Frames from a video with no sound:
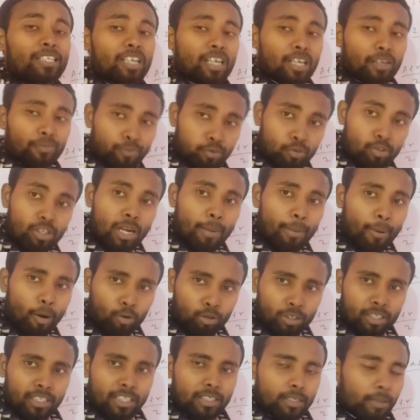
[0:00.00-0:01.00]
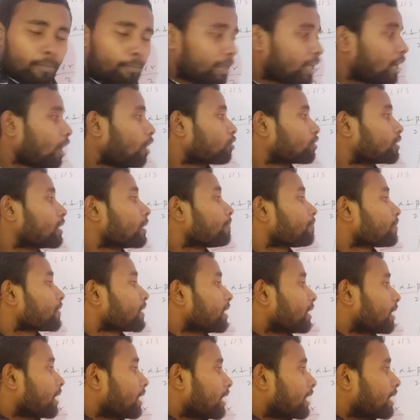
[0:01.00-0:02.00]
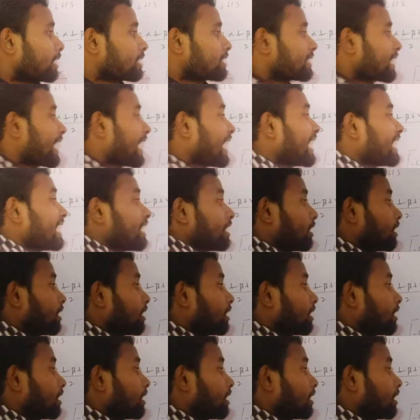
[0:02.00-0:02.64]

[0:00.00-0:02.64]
confused about it, because sin